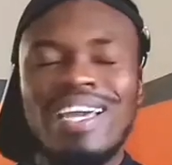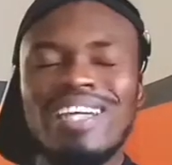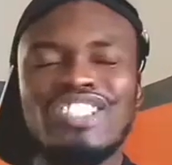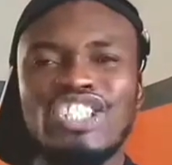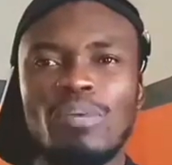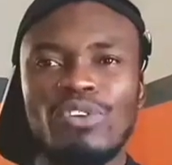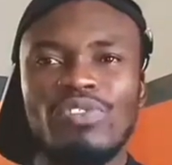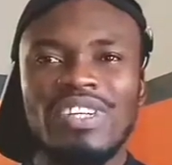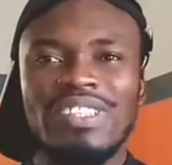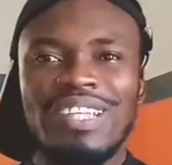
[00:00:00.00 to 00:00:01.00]
It is a
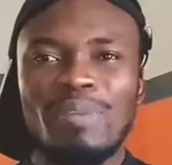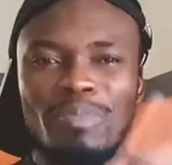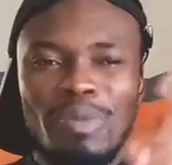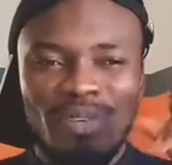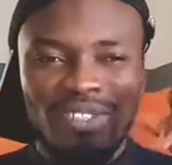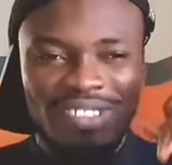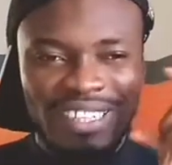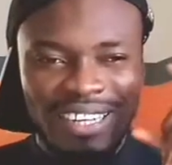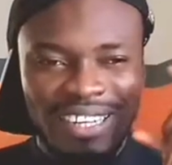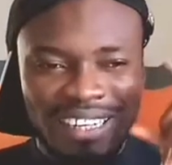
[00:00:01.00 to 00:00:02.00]
normal thing there, but people
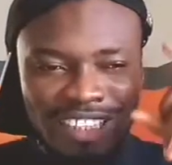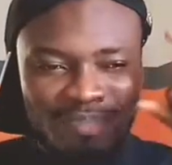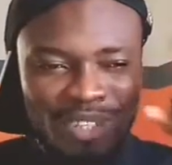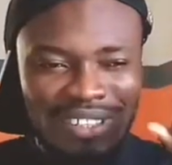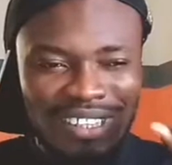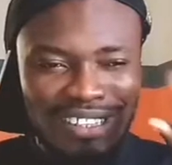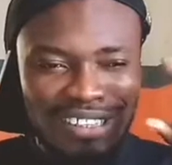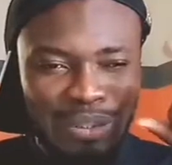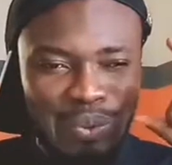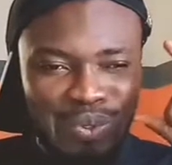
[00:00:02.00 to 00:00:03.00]
say in the Middle
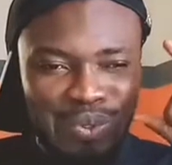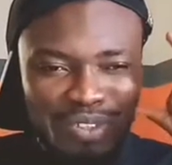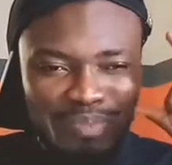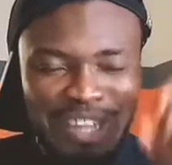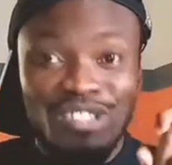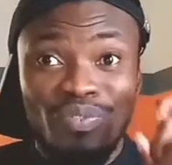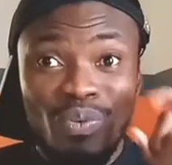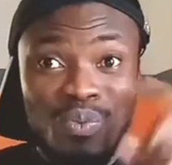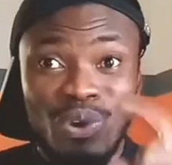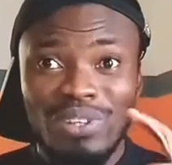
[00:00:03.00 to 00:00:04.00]
East and all those parts
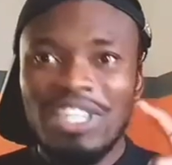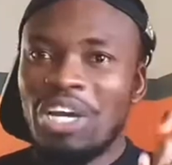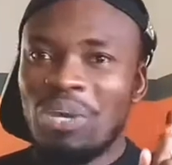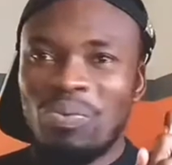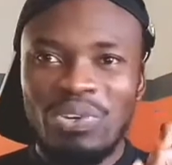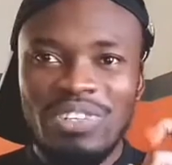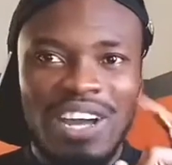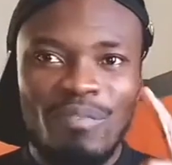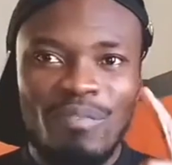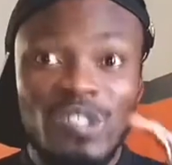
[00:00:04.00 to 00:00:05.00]
of the world, we do
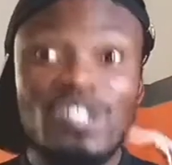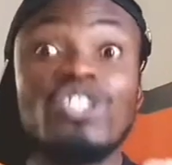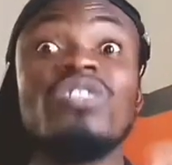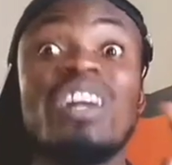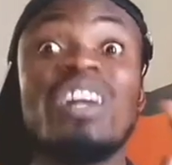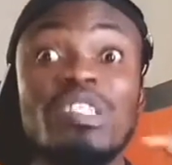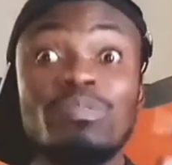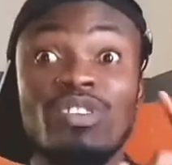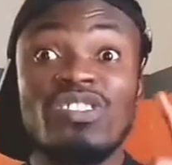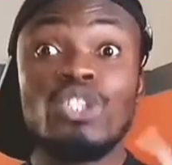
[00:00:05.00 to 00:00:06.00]
not have prostitution. There
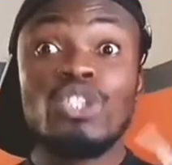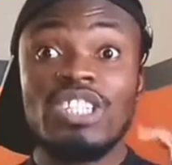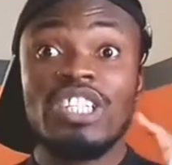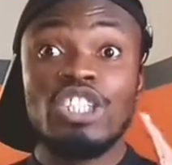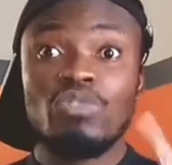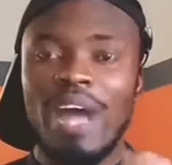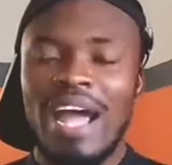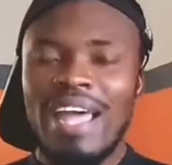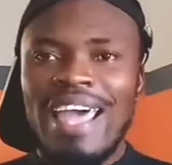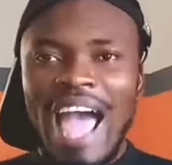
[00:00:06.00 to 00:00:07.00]
is prostitution in Dubai.